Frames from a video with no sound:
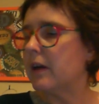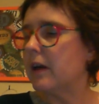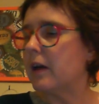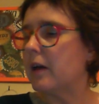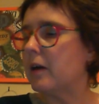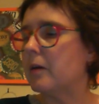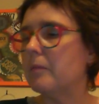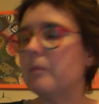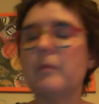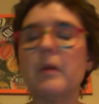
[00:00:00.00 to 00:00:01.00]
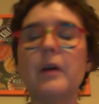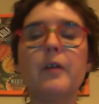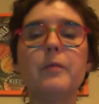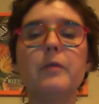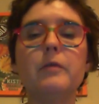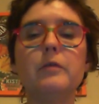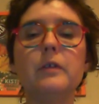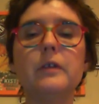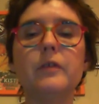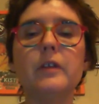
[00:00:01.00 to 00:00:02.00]
I hope you
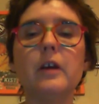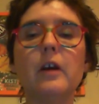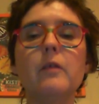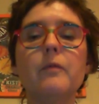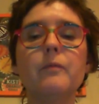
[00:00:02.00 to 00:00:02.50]
enjoyed this video.